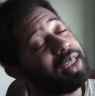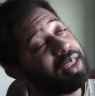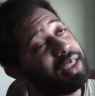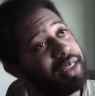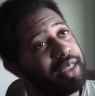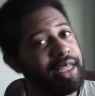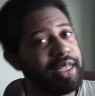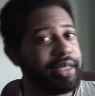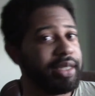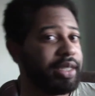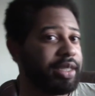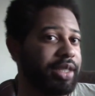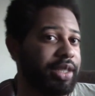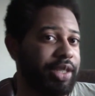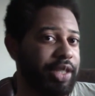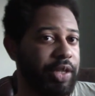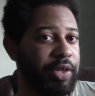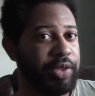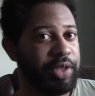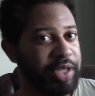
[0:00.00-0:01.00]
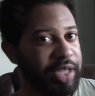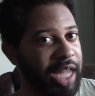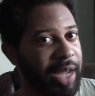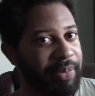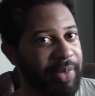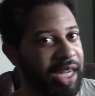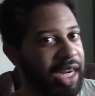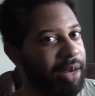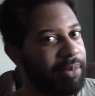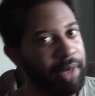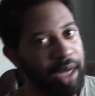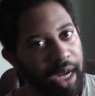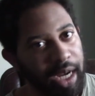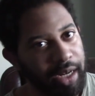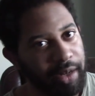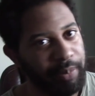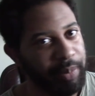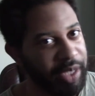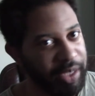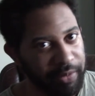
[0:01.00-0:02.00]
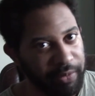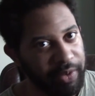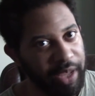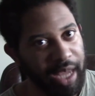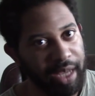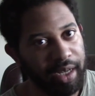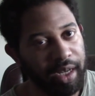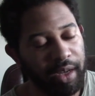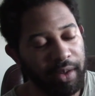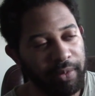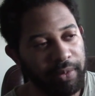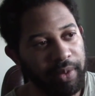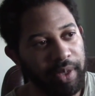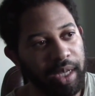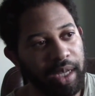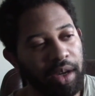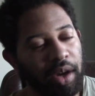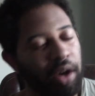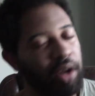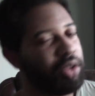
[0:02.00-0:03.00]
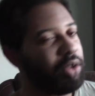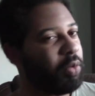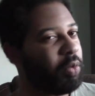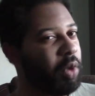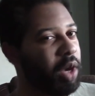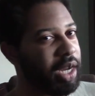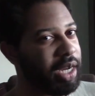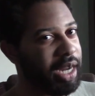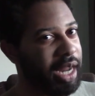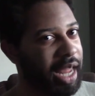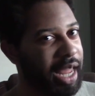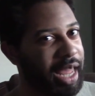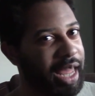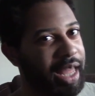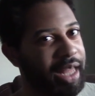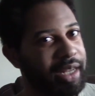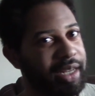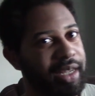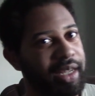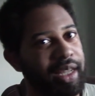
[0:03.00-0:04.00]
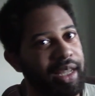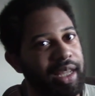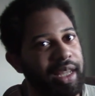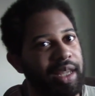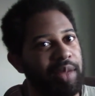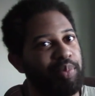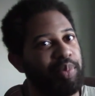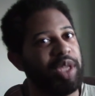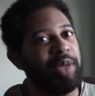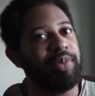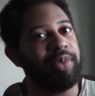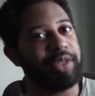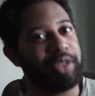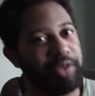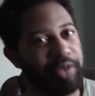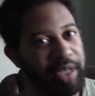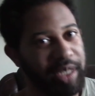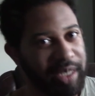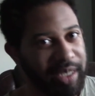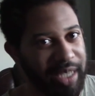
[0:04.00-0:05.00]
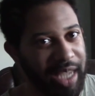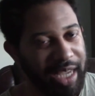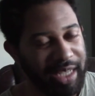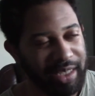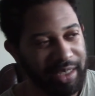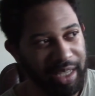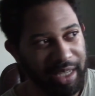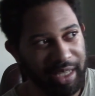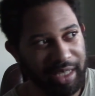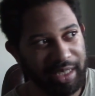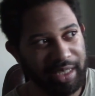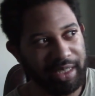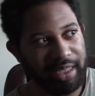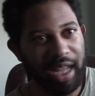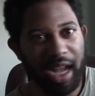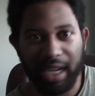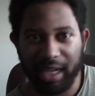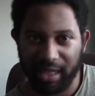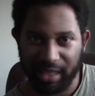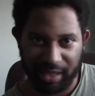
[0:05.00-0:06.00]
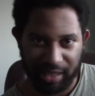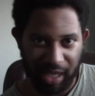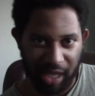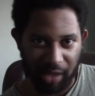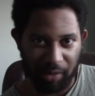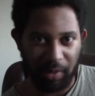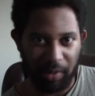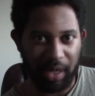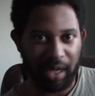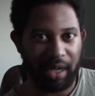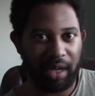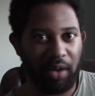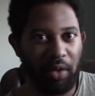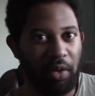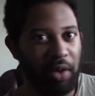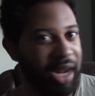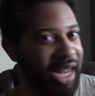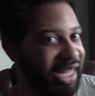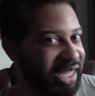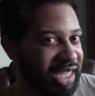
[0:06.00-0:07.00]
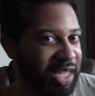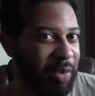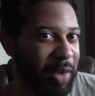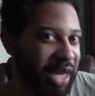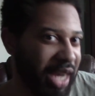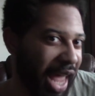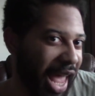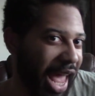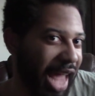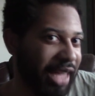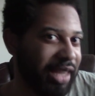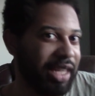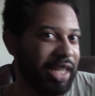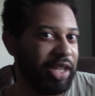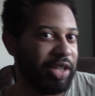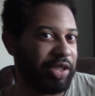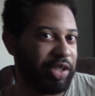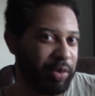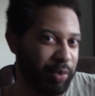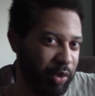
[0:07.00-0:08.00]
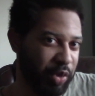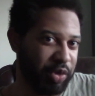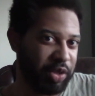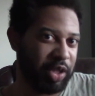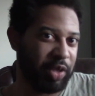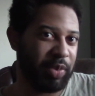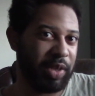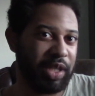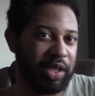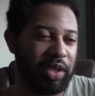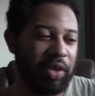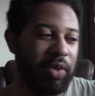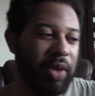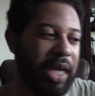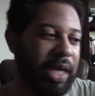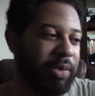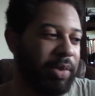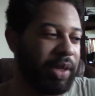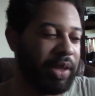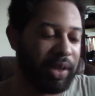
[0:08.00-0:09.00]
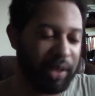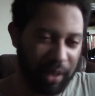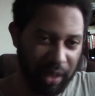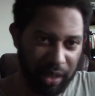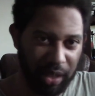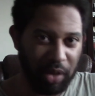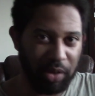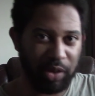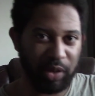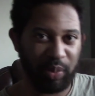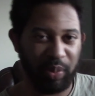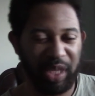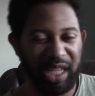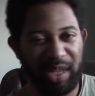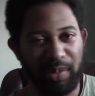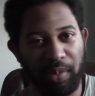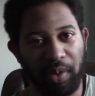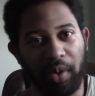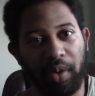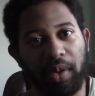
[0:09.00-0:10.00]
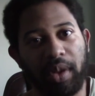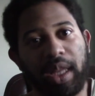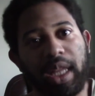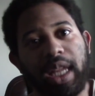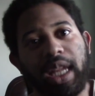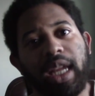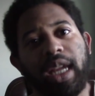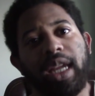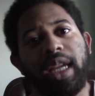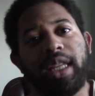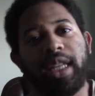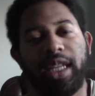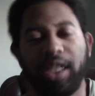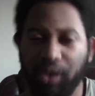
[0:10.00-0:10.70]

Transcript: this is a two-step that I'm not a big fan of. On the one hand, people treat sex like it's not a sacred or intimate act that you're supposed to be doing with close people. They